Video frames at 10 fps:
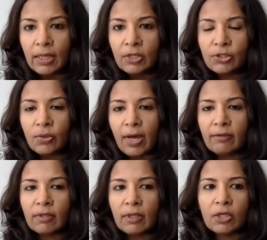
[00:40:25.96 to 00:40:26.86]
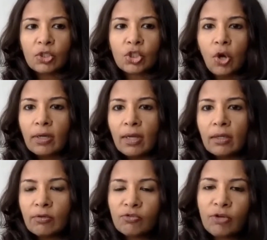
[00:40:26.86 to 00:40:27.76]
So I think a
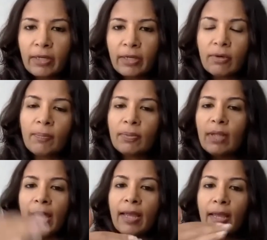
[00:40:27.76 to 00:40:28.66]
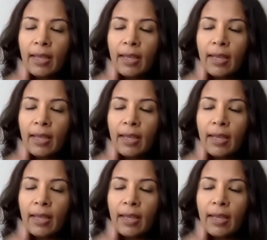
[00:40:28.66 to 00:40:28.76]
shortcut of trying to apply